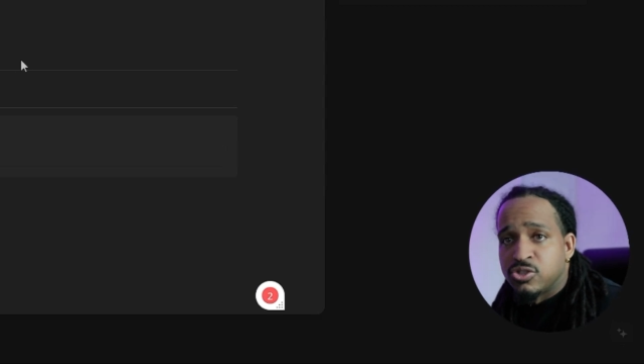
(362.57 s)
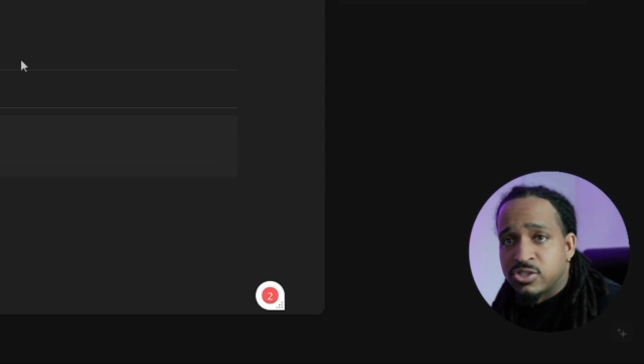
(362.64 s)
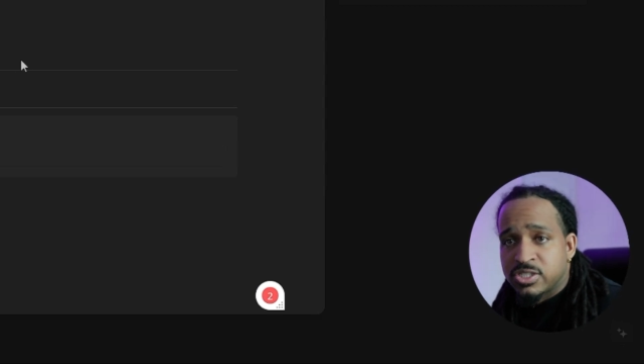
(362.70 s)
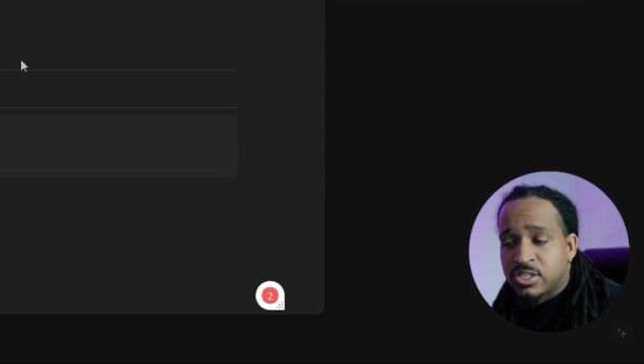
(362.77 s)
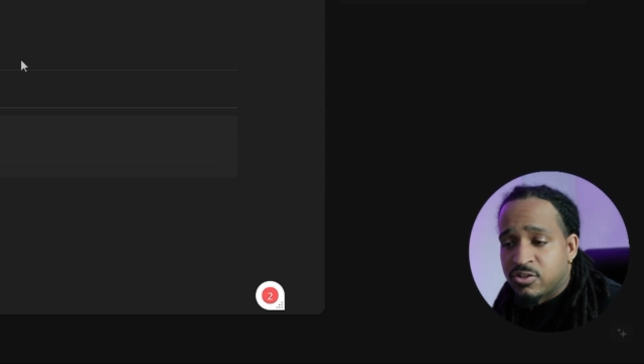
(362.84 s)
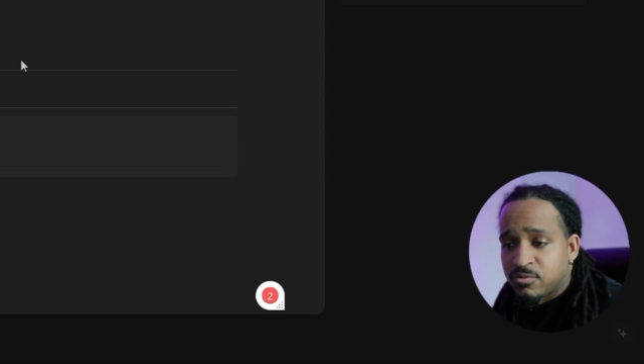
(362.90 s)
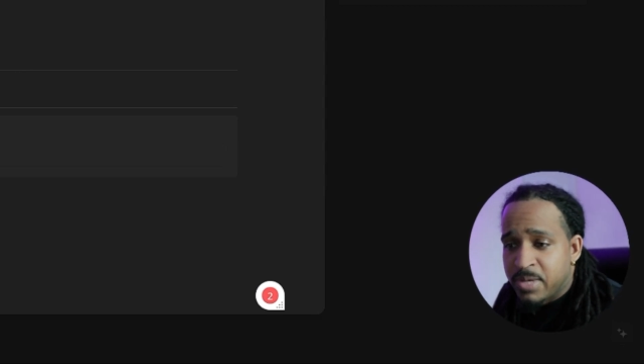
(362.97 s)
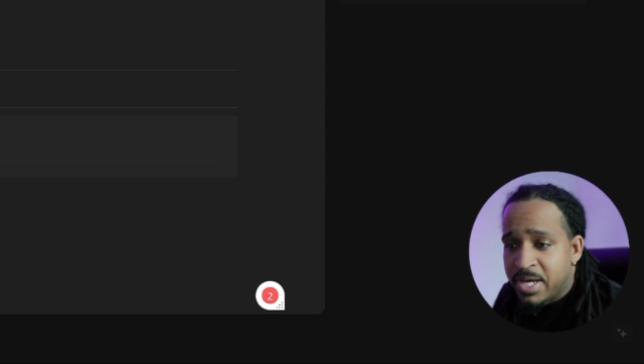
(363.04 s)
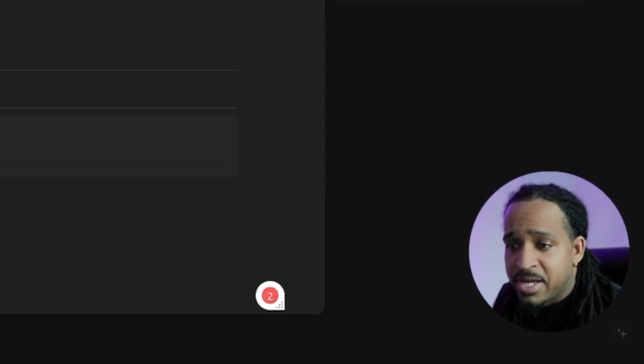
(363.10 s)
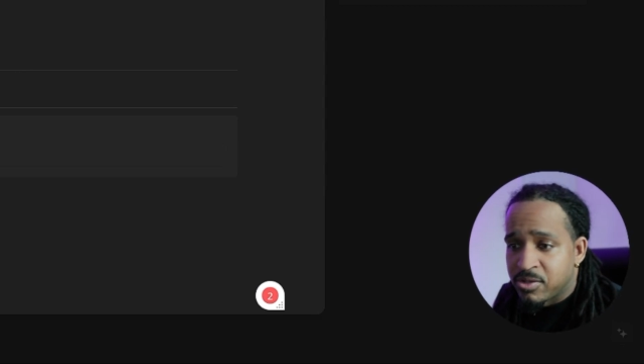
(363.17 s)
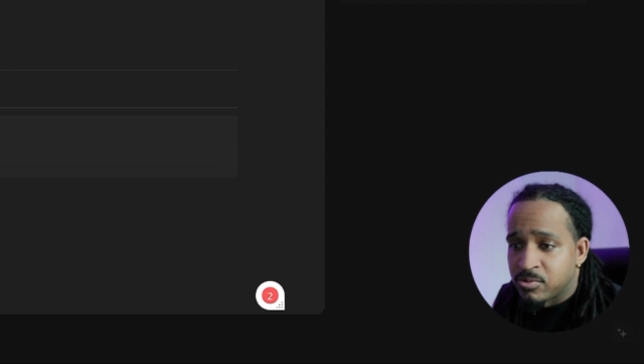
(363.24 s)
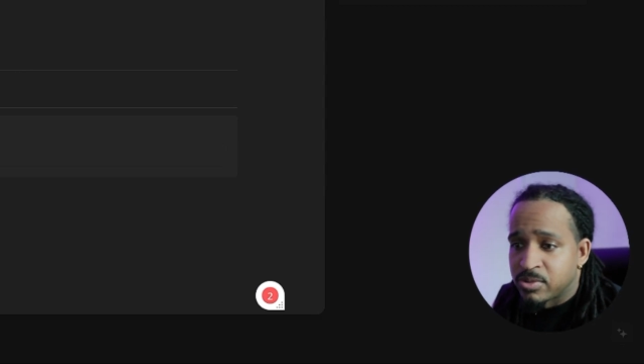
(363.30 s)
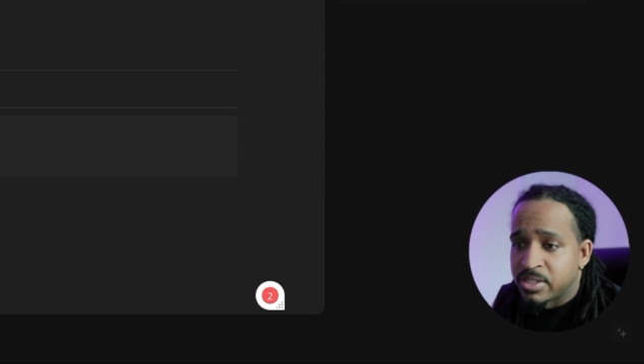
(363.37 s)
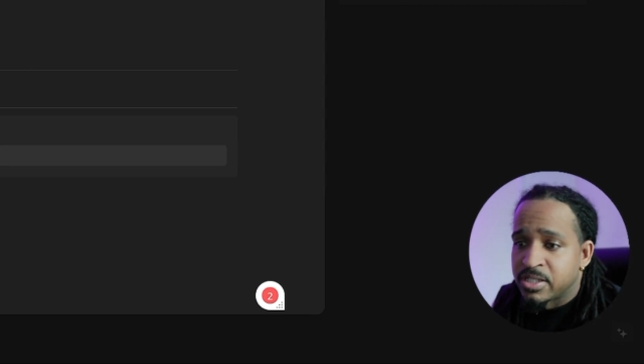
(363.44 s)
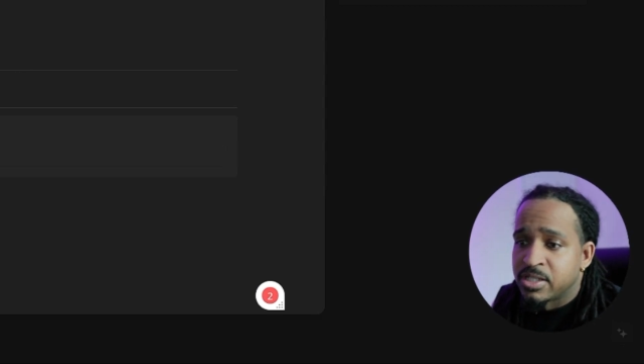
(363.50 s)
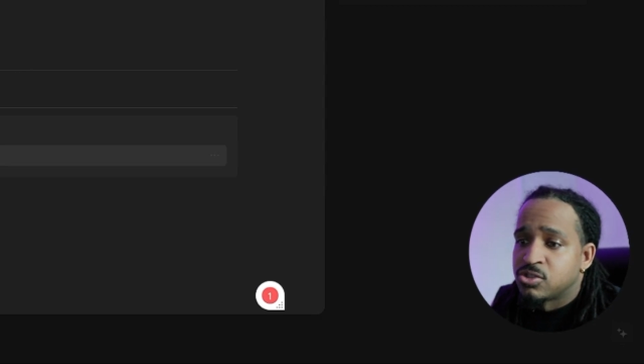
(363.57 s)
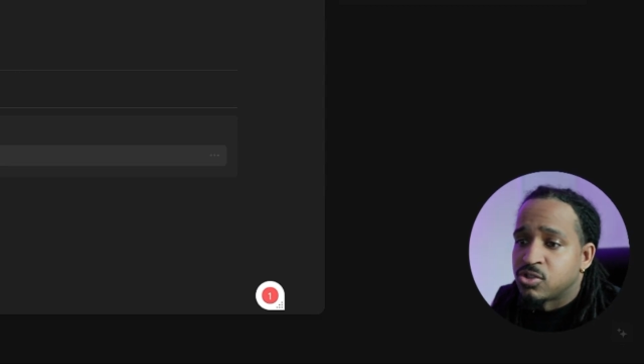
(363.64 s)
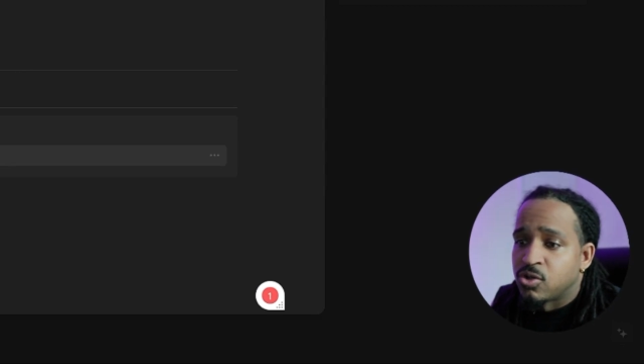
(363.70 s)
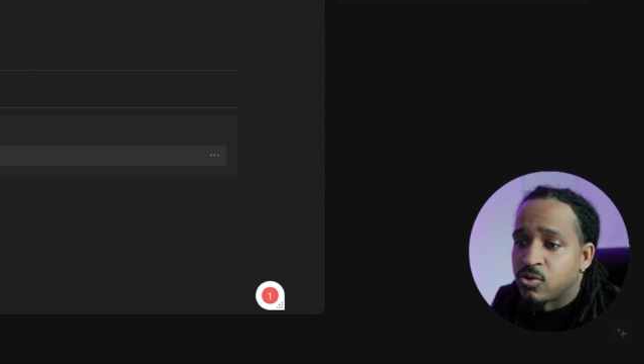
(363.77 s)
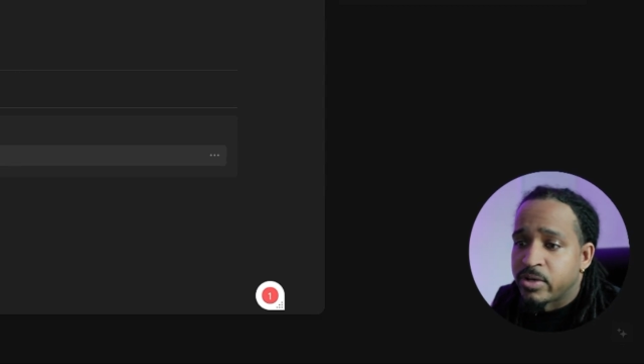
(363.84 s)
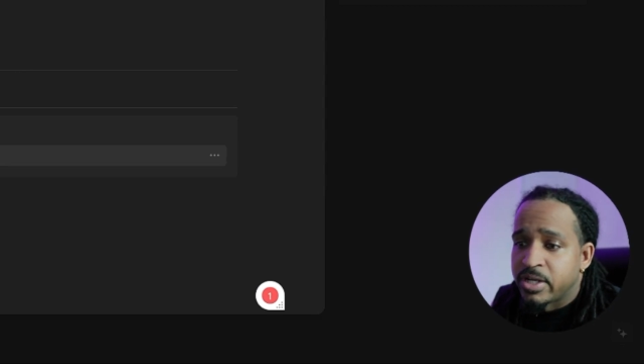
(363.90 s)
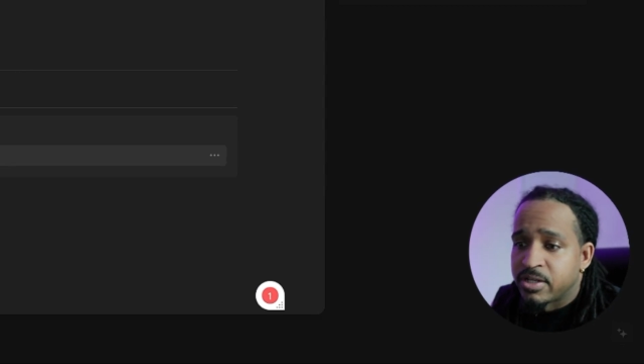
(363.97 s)
yourself manually.
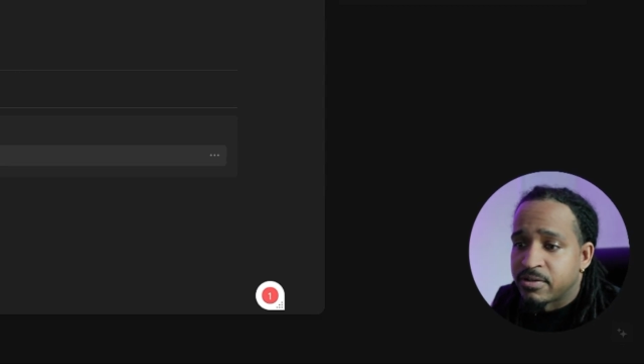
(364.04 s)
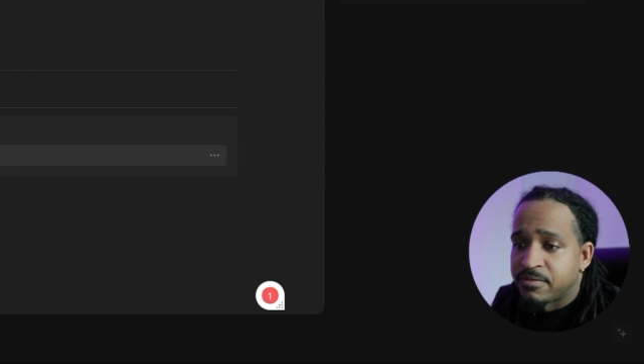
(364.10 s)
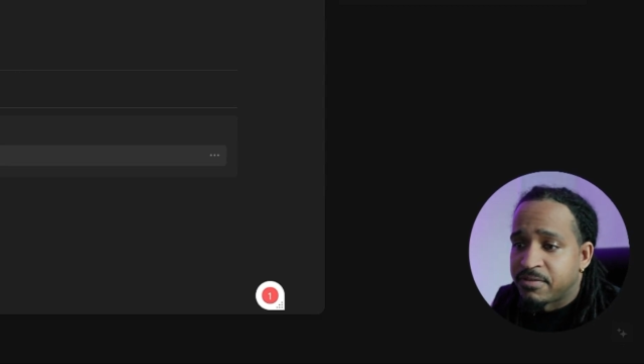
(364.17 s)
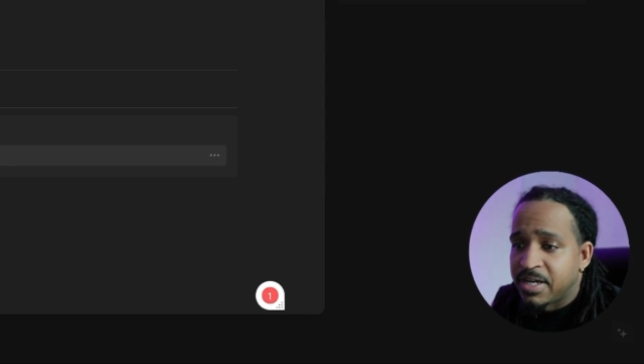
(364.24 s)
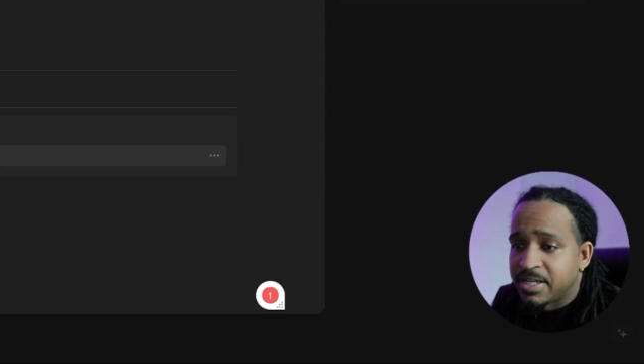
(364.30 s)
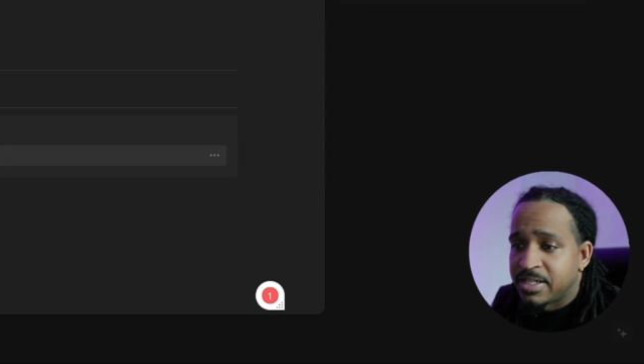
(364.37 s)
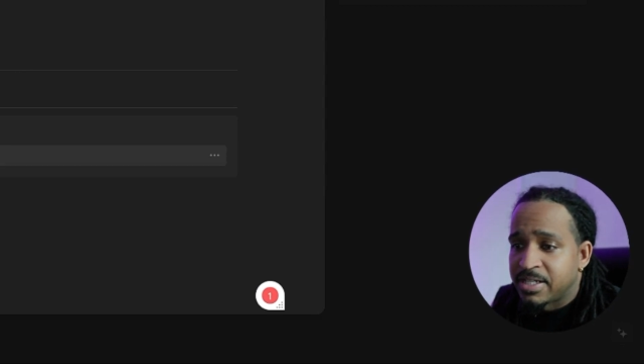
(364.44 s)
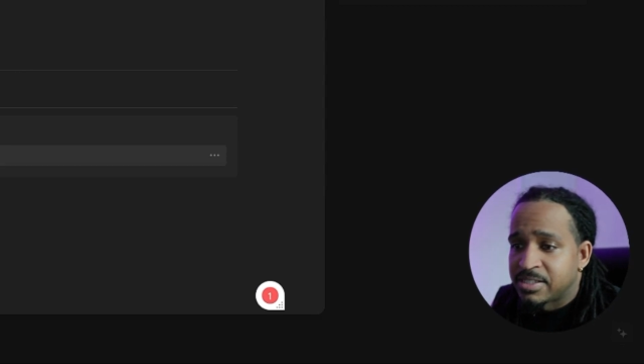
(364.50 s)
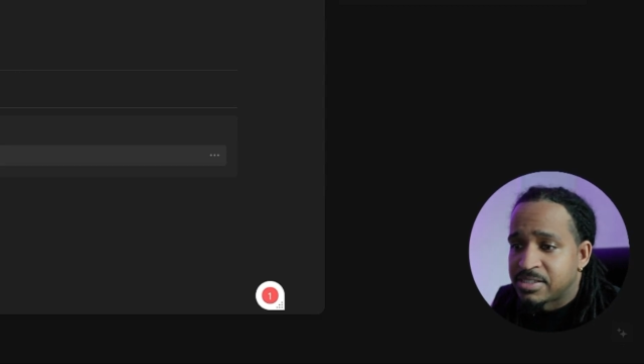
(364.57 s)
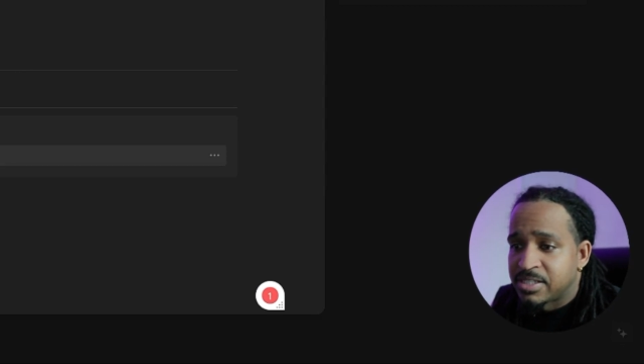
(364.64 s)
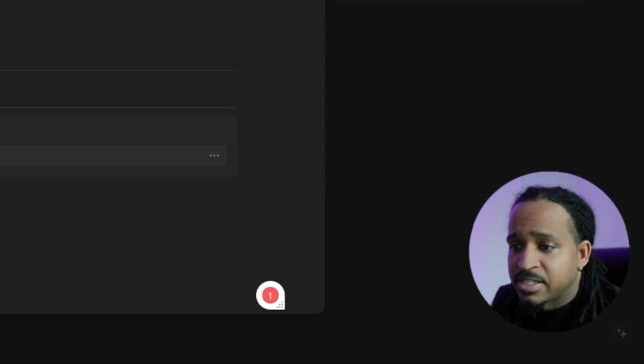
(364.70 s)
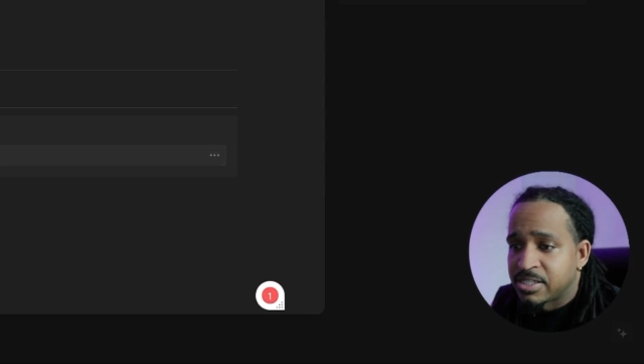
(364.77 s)
So here in the finance